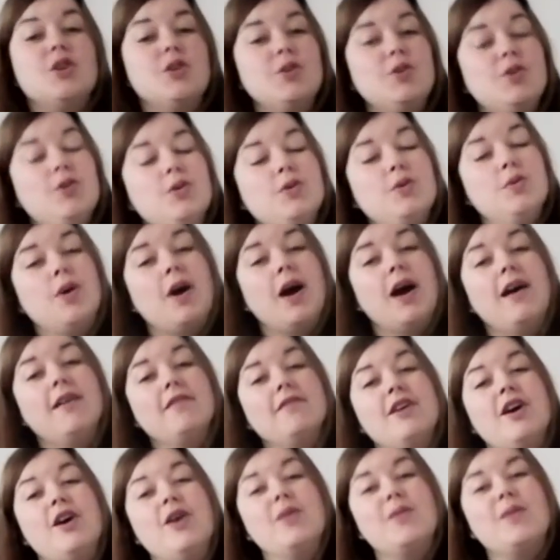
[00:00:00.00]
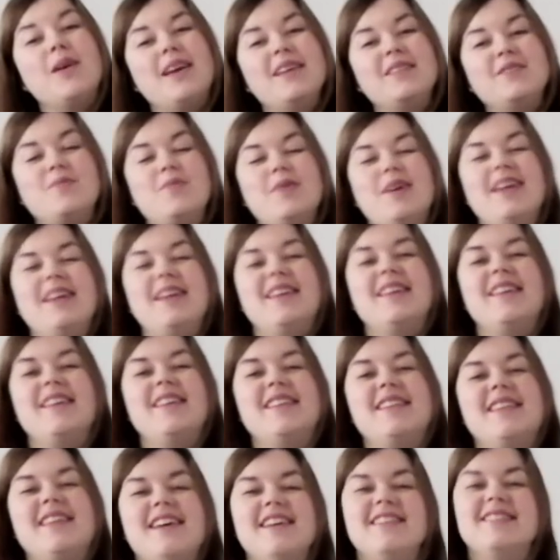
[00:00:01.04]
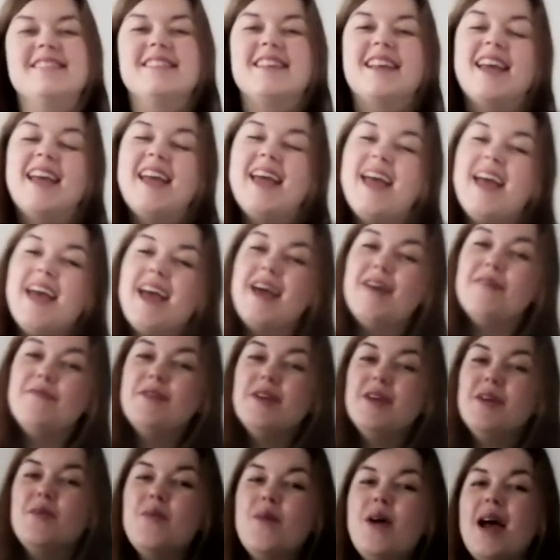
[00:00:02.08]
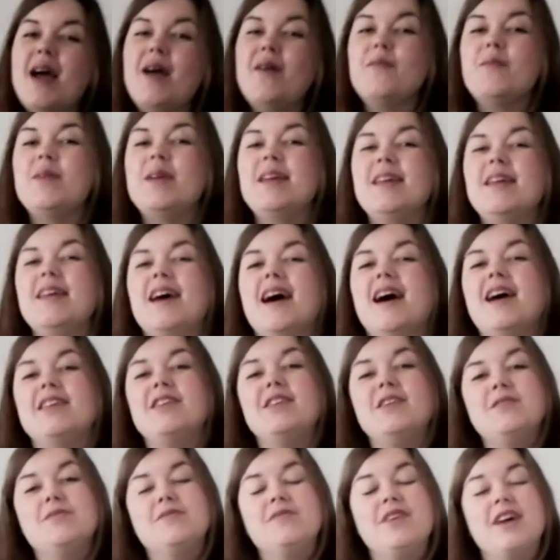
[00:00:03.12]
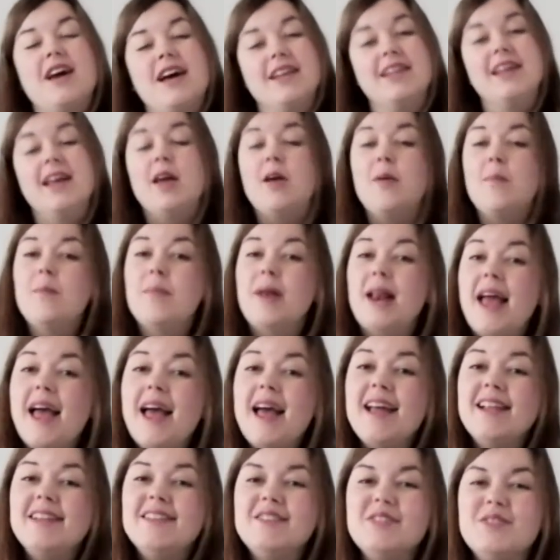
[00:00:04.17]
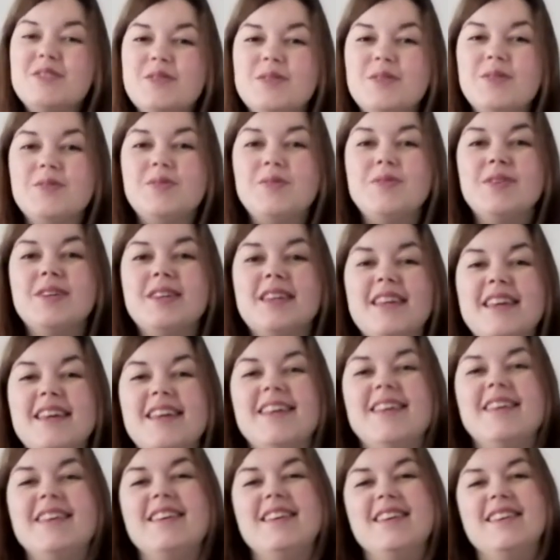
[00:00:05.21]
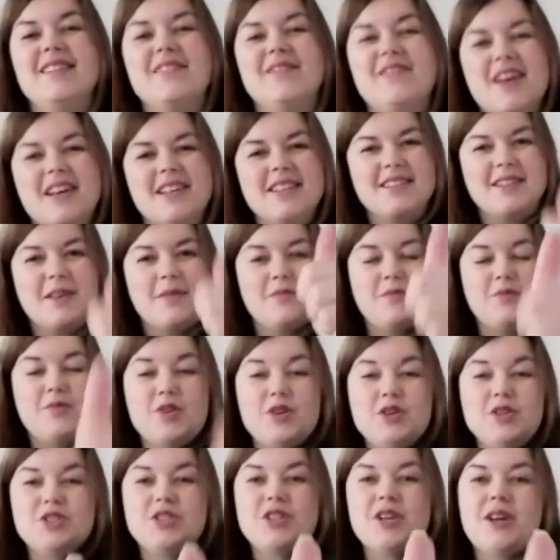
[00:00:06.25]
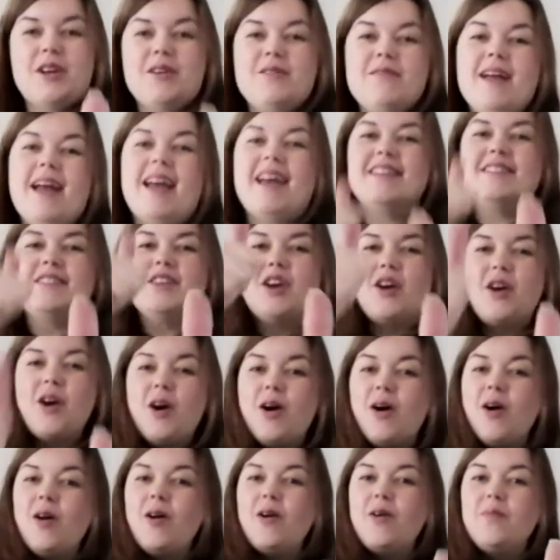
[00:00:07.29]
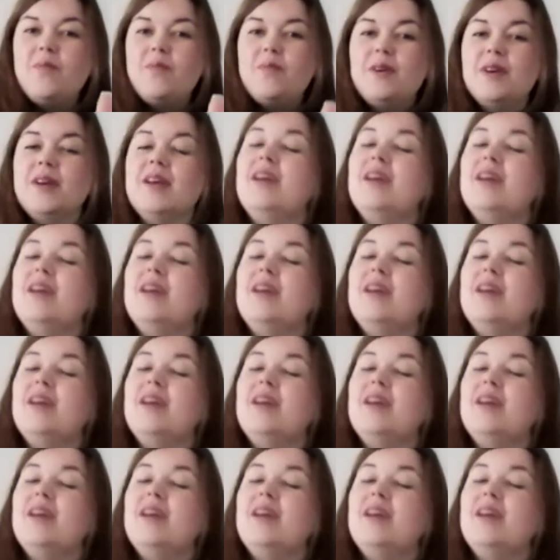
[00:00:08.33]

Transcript: You are always with us everywhere we are. You've got plans to give us a future and a hope.